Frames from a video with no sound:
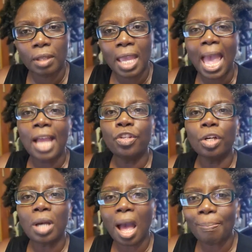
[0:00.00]
And you're
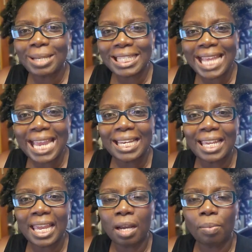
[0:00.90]
compensating
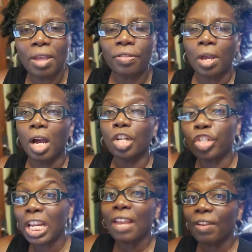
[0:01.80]
it with
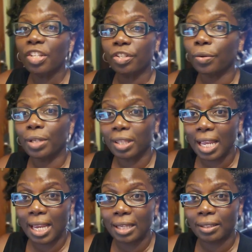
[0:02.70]
achieving certain
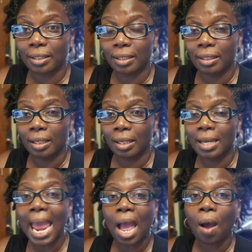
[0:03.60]
things.
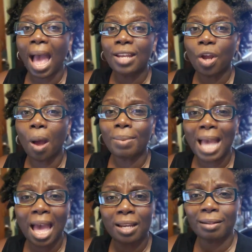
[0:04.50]
Now, I know I'm
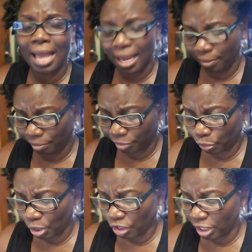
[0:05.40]
kind of like
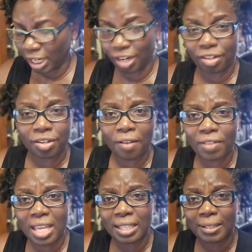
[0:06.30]
switching gears on
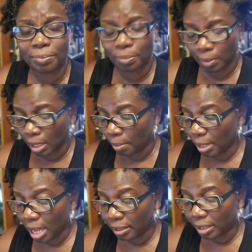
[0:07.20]
this,
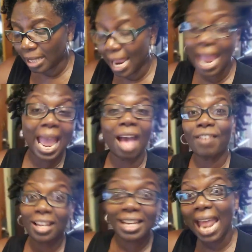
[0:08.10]
because it's saying, hey, have
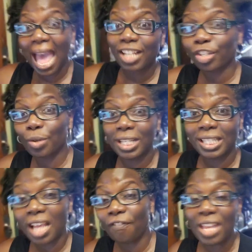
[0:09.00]
a good attitude and
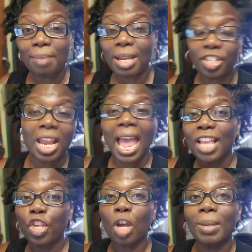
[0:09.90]
self-image and
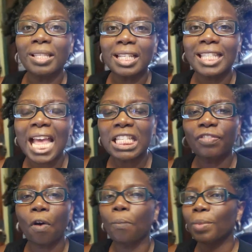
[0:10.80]
you could be
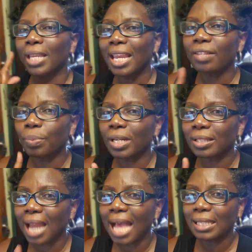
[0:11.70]
successful. Here's what it's
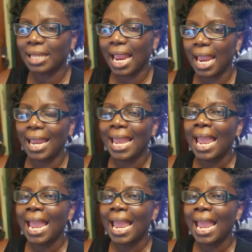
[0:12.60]
not saying.